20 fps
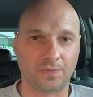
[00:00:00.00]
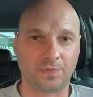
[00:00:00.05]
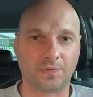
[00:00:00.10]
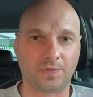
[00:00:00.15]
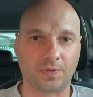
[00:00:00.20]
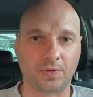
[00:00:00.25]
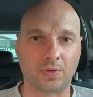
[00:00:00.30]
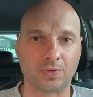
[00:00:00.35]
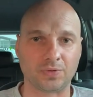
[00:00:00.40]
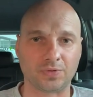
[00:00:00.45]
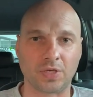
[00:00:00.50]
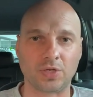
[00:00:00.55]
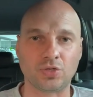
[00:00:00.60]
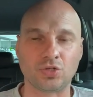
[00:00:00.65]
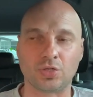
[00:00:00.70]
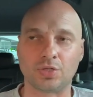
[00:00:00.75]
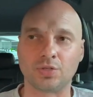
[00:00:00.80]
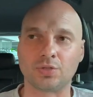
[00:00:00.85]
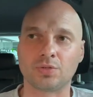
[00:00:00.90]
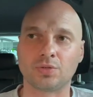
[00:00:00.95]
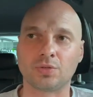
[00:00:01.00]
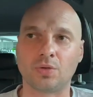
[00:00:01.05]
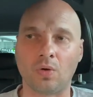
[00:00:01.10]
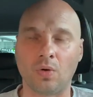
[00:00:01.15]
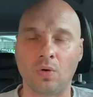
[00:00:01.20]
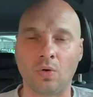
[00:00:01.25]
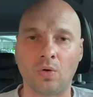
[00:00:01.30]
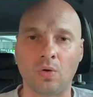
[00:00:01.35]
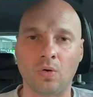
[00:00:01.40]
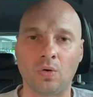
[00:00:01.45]
for those engines,
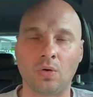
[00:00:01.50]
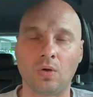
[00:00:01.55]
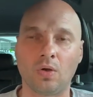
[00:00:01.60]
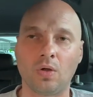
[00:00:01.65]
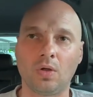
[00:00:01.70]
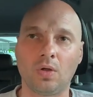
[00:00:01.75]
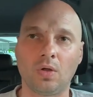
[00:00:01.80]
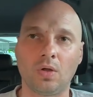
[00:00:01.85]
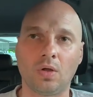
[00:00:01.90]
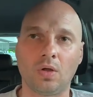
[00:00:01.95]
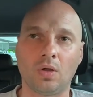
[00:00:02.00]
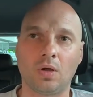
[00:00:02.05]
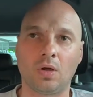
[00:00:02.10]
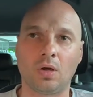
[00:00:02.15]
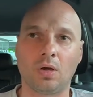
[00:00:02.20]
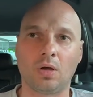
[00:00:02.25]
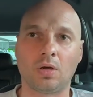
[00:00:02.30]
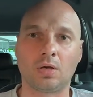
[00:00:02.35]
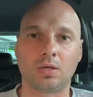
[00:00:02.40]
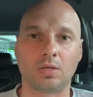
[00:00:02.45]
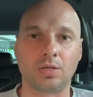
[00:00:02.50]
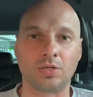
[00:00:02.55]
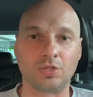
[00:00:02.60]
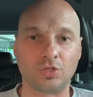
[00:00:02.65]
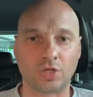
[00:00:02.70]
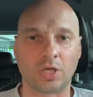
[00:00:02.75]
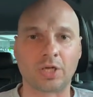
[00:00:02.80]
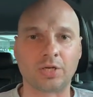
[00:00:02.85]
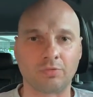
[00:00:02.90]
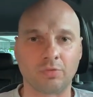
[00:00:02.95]
or in
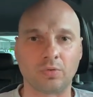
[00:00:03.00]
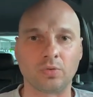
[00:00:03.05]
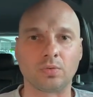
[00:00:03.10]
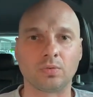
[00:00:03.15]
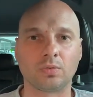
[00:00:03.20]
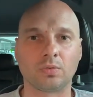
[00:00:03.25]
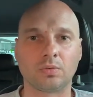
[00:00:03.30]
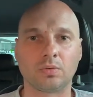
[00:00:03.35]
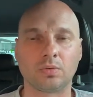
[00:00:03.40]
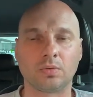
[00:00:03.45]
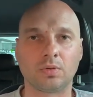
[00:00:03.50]
general